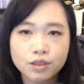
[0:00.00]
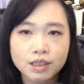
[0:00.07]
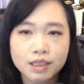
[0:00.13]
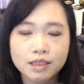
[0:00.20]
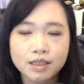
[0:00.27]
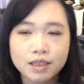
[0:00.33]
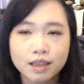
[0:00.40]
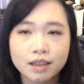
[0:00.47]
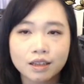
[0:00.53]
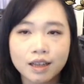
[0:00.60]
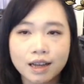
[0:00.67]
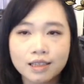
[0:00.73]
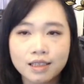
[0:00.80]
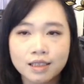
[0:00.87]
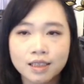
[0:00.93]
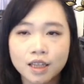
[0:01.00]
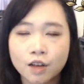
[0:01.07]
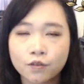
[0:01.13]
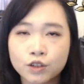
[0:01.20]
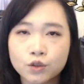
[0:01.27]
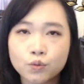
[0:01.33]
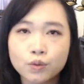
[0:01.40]
since the class
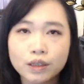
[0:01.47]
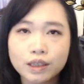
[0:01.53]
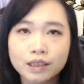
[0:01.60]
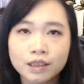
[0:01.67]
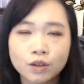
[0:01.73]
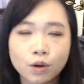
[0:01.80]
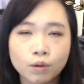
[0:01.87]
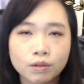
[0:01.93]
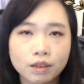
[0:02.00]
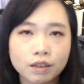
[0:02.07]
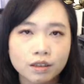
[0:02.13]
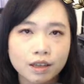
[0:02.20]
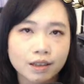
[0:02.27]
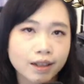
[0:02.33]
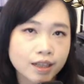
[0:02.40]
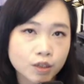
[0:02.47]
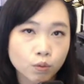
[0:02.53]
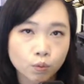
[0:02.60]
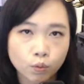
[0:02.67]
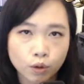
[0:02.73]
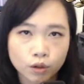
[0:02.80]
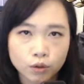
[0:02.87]
itself is really the only thing that's
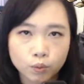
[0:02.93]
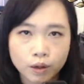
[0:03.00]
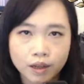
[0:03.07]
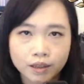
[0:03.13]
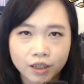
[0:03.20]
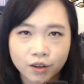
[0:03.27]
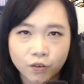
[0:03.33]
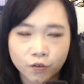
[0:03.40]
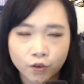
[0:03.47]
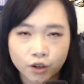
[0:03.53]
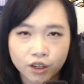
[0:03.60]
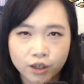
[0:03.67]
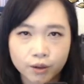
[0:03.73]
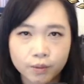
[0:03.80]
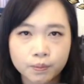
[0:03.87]
worthwhile here for you.